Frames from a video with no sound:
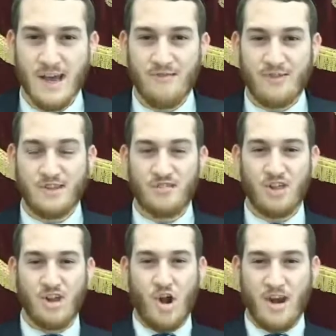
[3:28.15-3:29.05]
If the
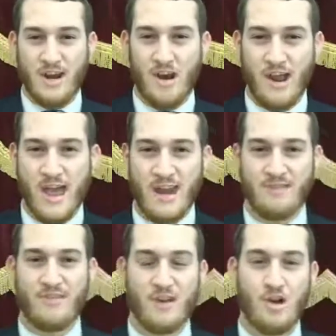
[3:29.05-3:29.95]
tefillin are in our head,
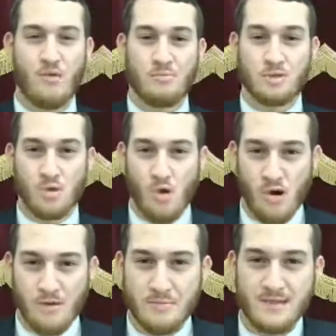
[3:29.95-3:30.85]
if they are
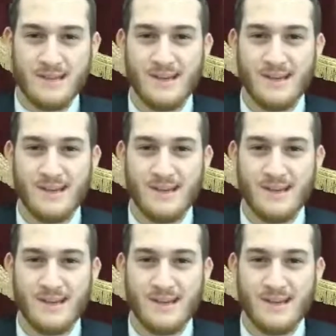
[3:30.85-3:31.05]
absorbed,